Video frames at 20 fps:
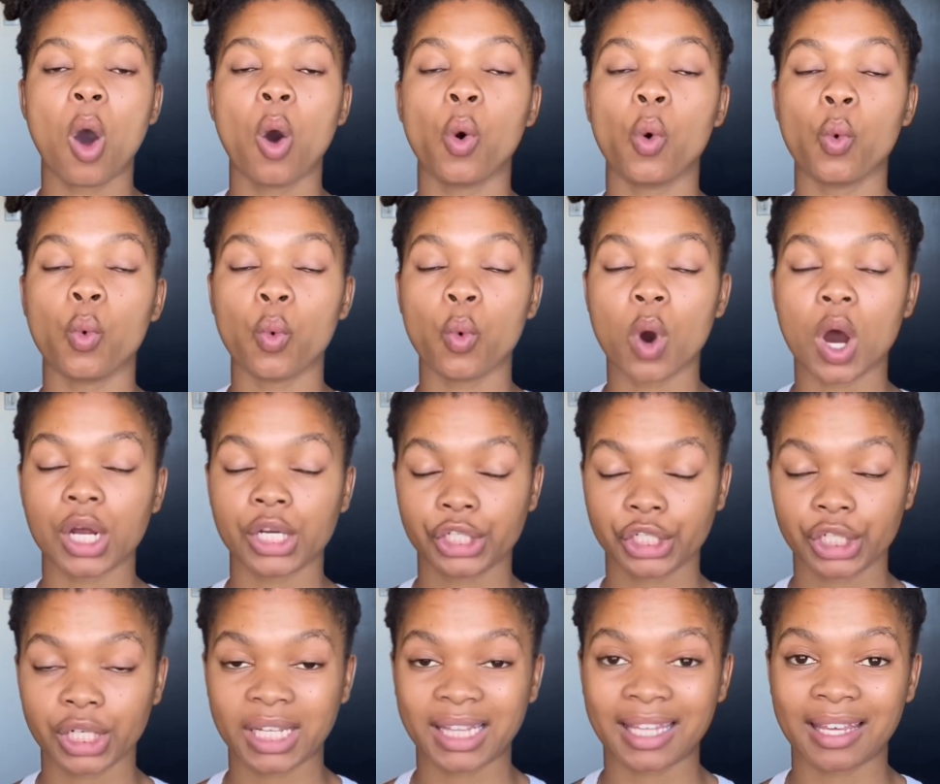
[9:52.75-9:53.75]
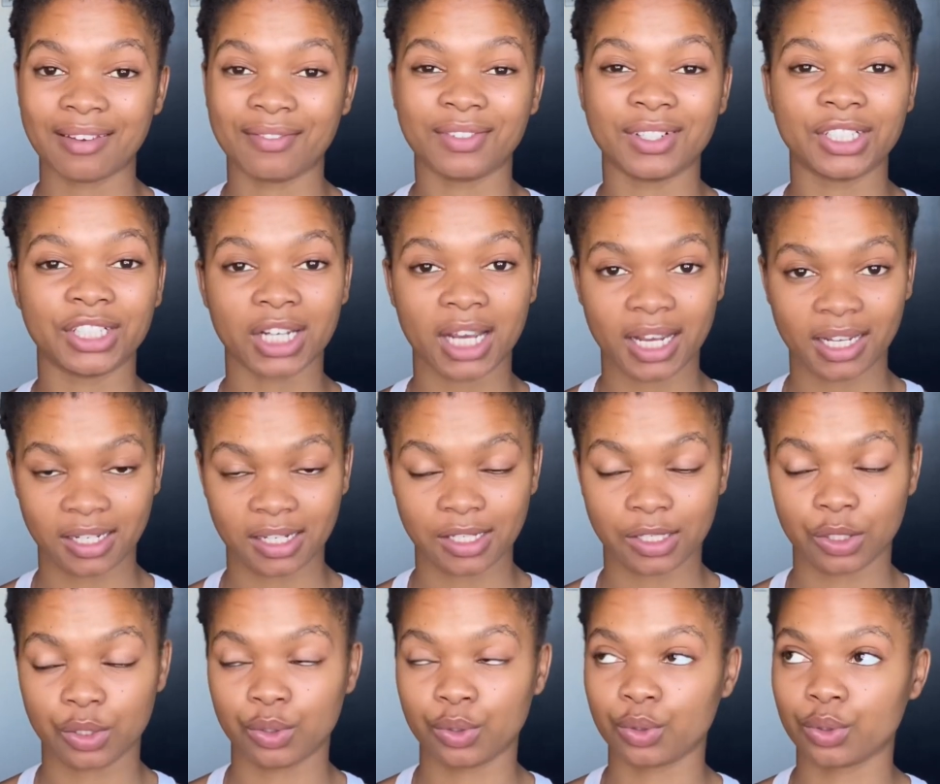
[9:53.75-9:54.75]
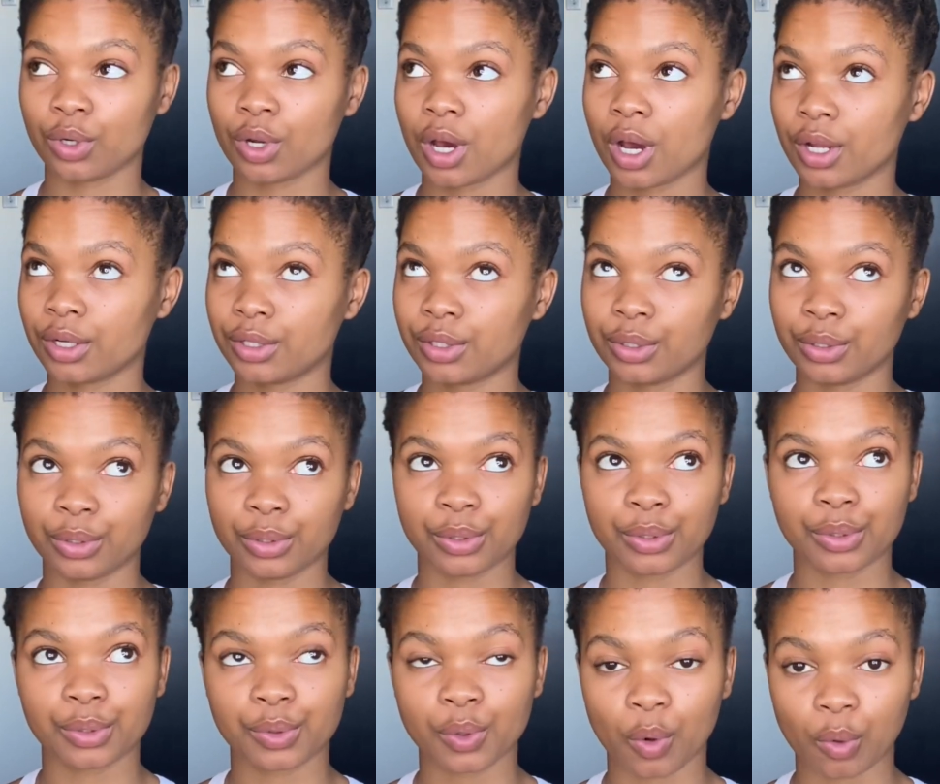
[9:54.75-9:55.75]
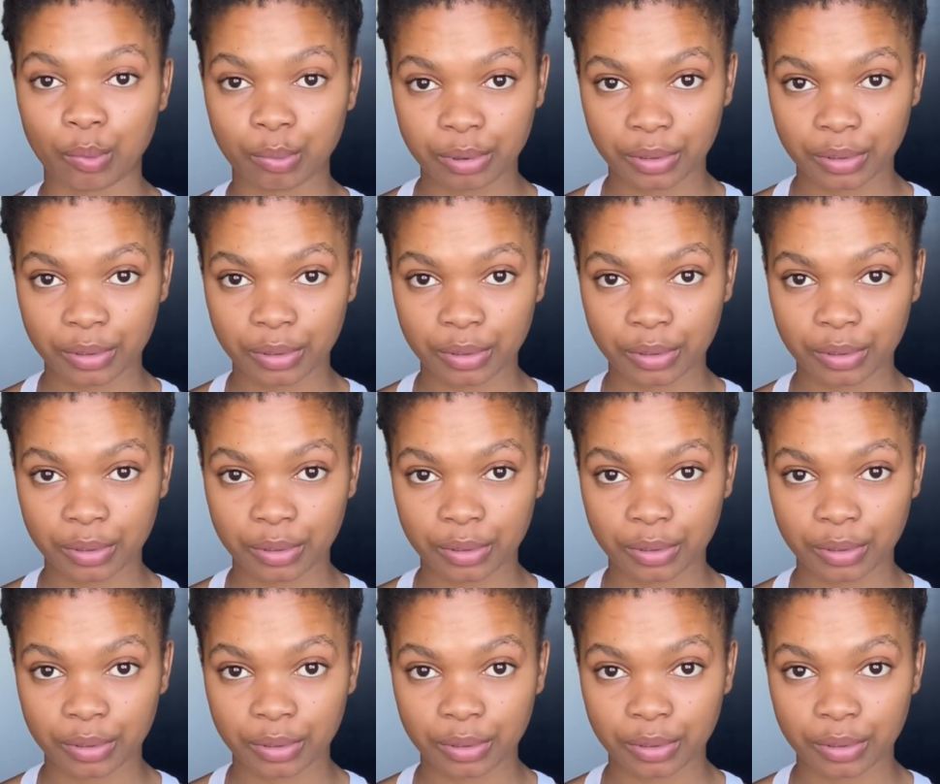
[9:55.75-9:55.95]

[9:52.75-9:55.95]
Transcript: washing their vaginas. Do not use soap.